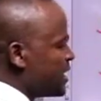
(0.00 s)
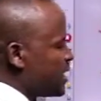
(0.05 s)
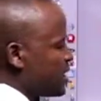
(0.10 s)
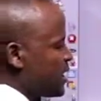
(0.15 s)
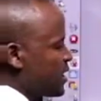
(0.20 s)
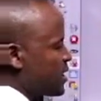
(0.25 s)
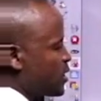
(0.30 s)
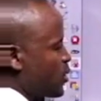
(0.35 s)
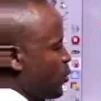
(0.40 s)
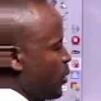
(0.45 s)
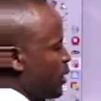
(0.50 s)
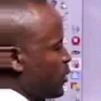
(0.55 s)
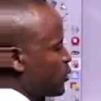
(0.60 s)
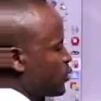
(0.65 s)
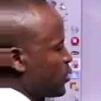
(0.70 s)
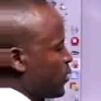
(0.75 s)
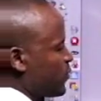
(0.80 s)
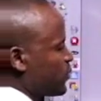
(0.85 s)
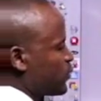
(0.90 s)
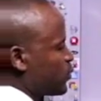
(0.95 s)
the square
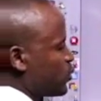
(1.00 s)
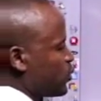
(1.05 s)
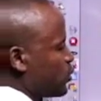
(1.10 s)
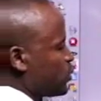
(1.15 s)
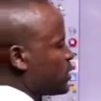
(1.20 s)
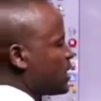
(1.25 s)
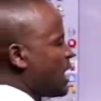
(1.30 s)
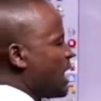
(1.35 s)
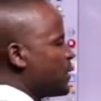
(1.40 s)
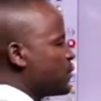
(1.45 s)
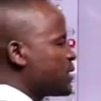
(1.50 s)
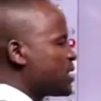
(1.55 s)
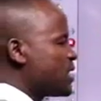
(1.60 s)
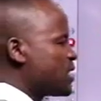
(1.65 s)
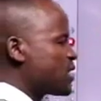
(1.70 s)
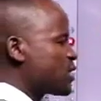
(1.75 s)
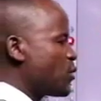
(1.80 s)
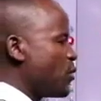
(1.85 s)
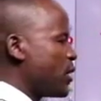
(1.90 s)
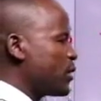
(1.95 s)
root of 2 times the
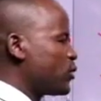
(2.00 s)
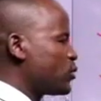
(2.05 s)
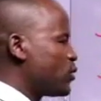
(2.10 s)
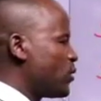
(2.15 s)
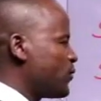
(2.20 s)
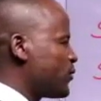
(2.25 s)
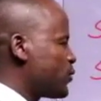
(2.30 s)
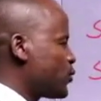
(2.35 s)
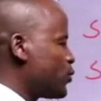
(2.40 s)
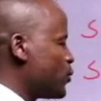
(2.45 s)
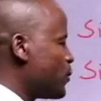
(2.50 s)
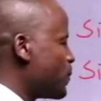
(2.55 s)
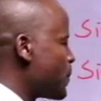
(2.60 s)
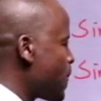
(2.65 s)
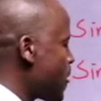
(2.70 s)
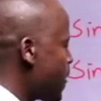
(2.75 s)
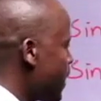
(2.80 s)
square root of 2.